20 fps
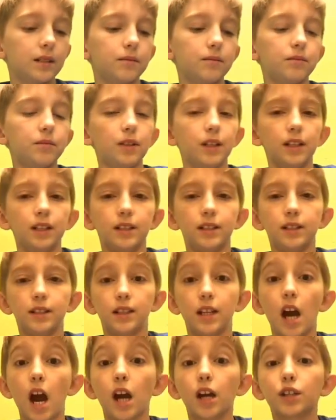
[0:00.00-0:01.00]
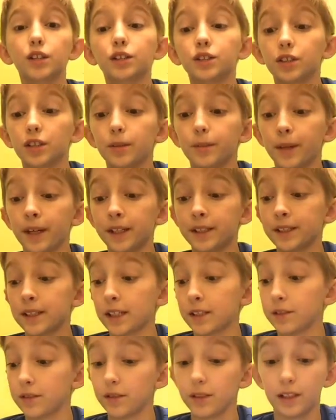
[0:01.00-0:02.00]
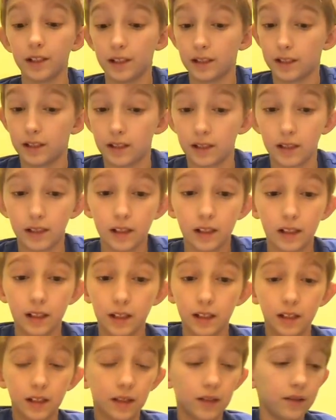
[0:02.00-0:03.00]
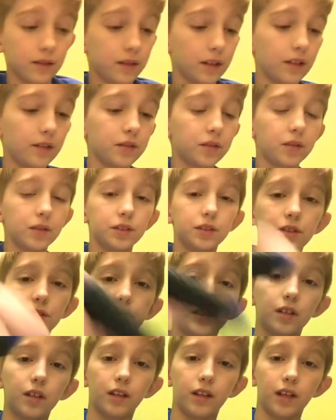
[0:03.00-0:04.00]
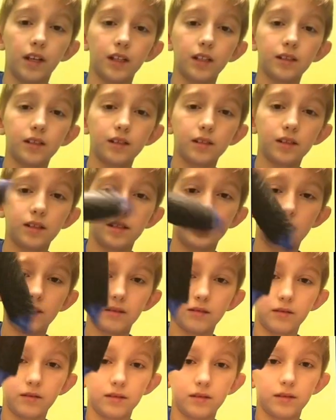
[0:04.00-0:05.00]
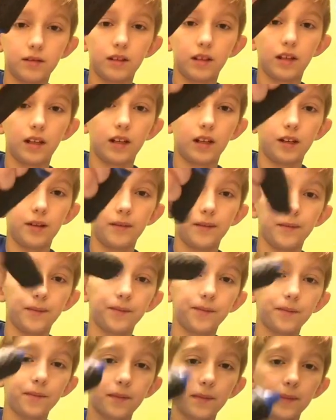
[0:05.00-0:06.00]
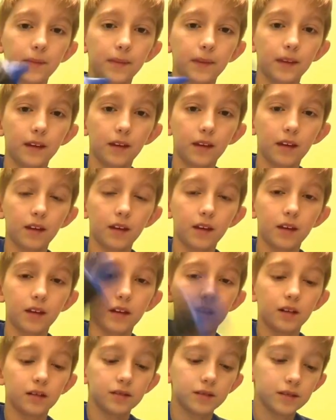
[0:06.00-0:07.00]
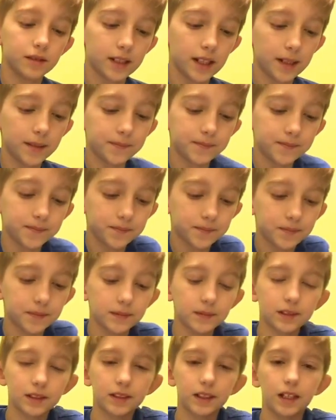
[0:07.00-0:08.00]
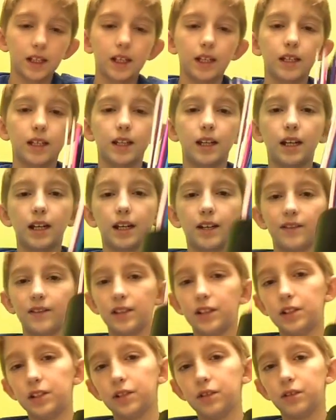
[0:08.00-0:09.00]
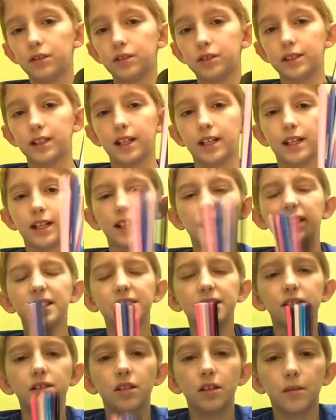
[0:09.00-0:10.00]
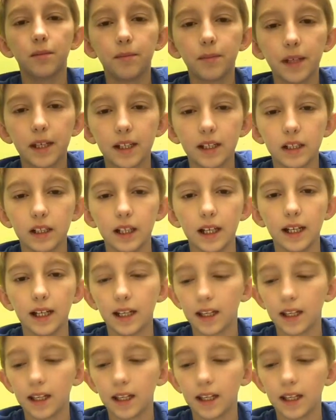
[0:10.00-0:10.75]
But I'm going to show you my accessories. Of course, you saw this. The nozzle set. Then I have the doodle stand, and this is all PLA,